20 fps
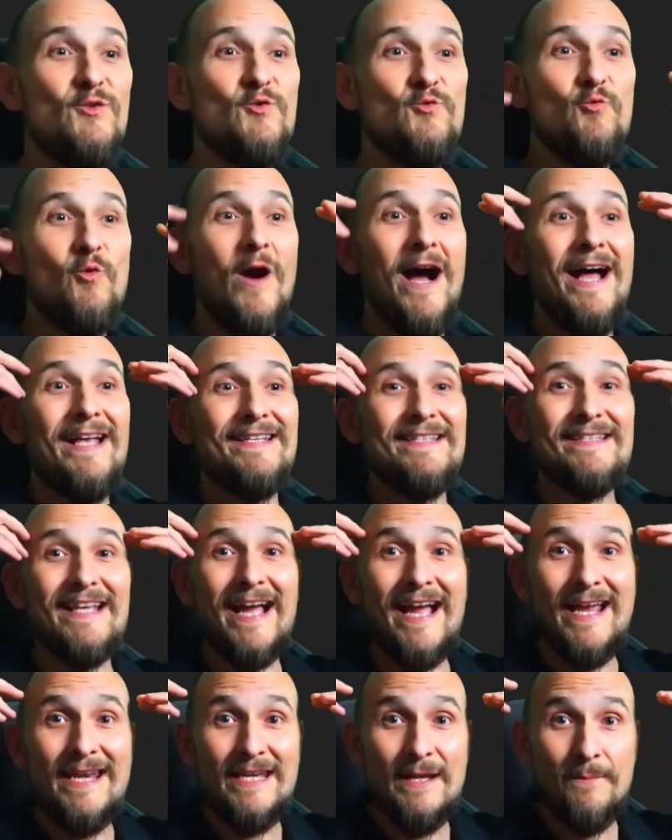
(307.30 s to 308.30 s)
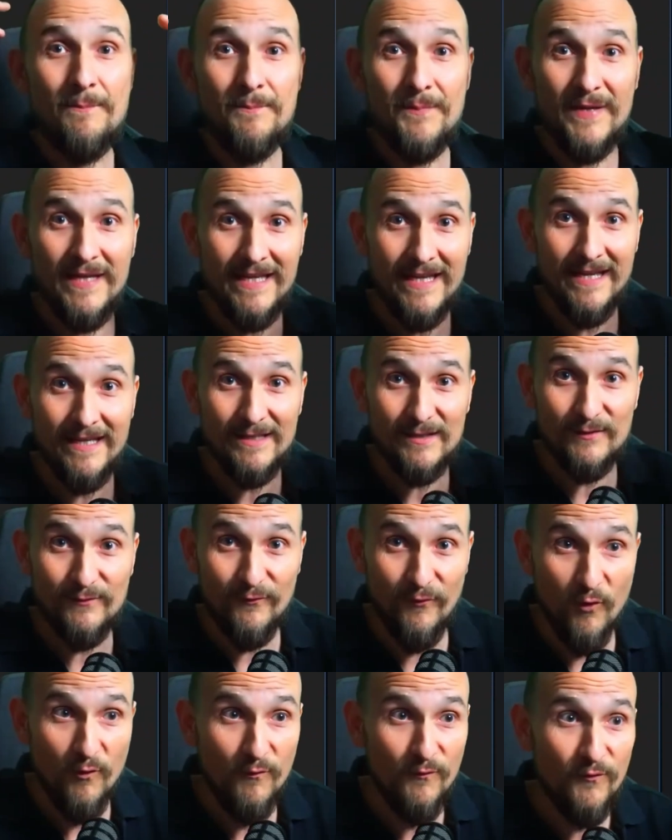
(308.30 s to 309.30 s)
And look at all the stuff you've won.
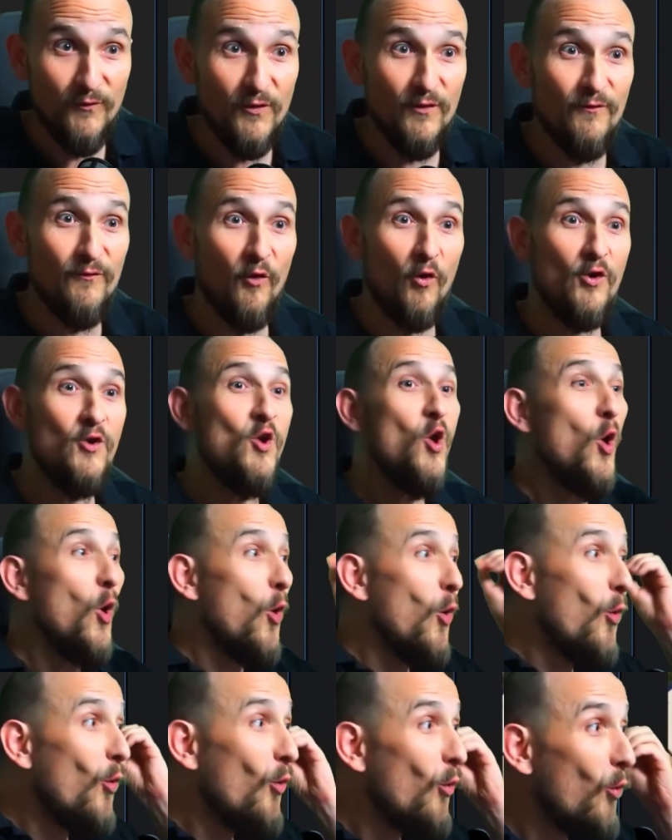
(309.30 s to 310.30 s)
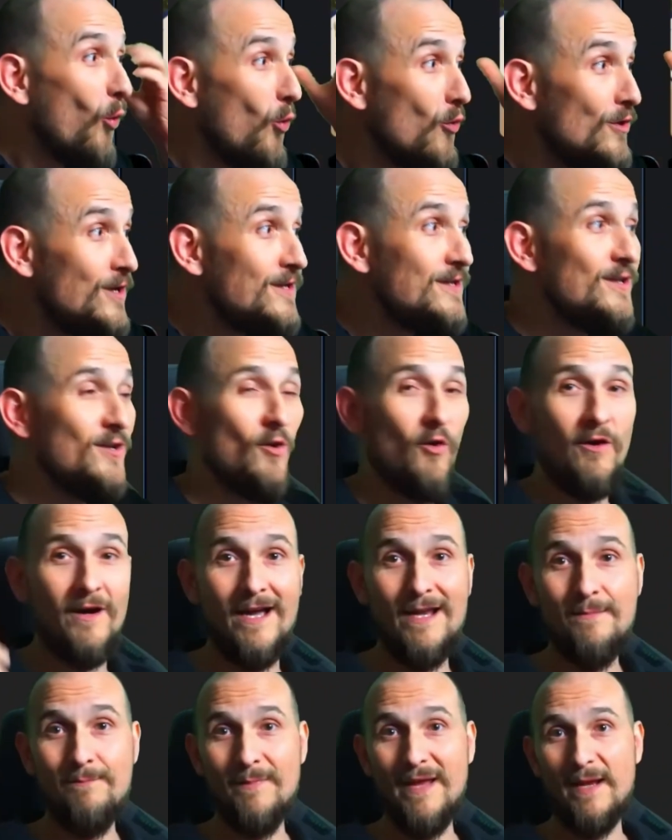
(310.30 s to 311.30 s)
That's insane. You won a
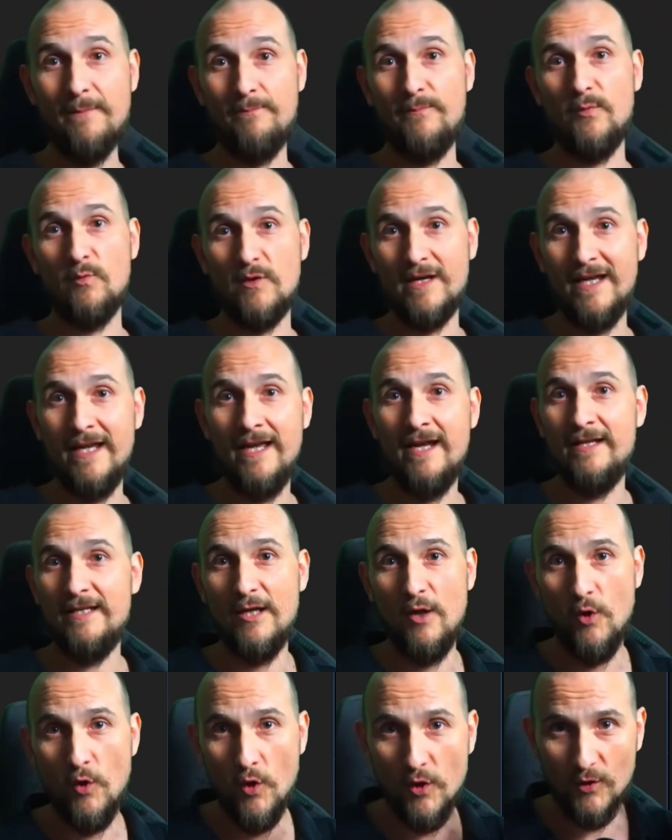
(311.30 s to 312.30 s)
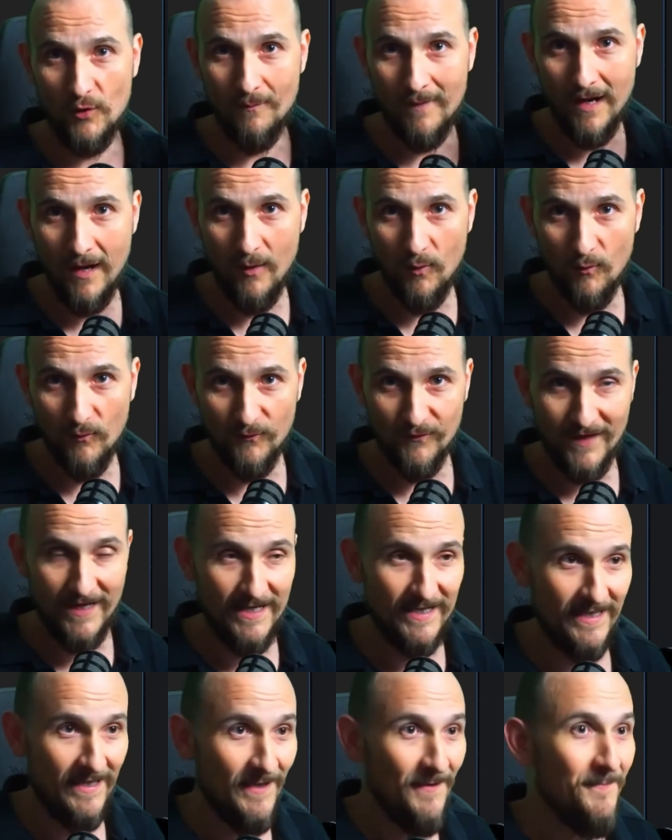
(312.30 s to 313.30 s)
PS5 and a MacBook Air
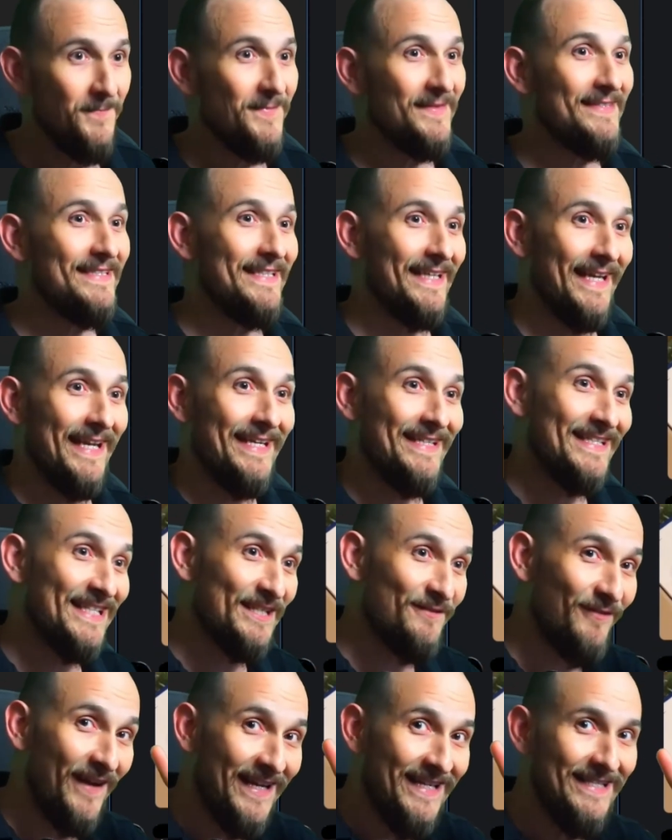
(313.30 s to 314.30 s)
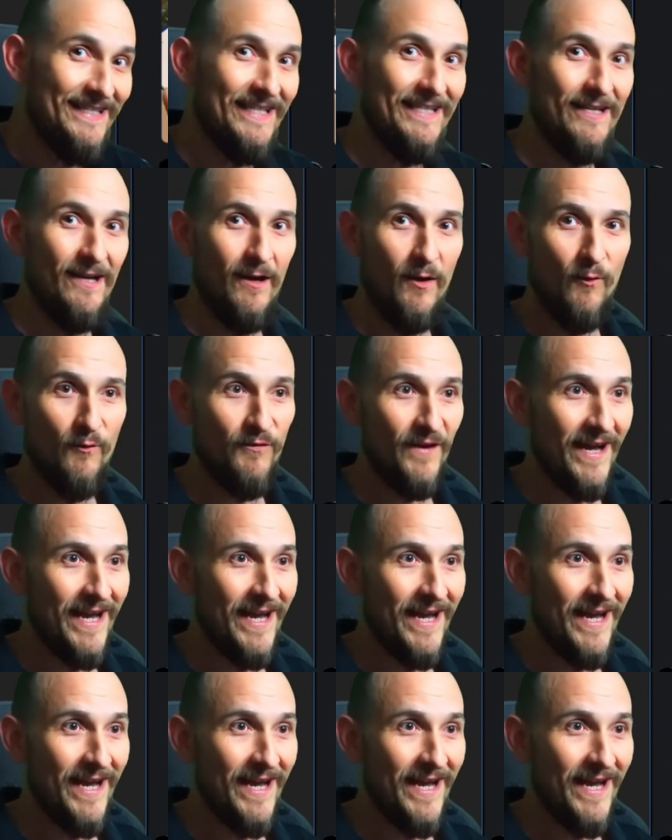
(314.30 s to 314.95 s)
too. Yeah,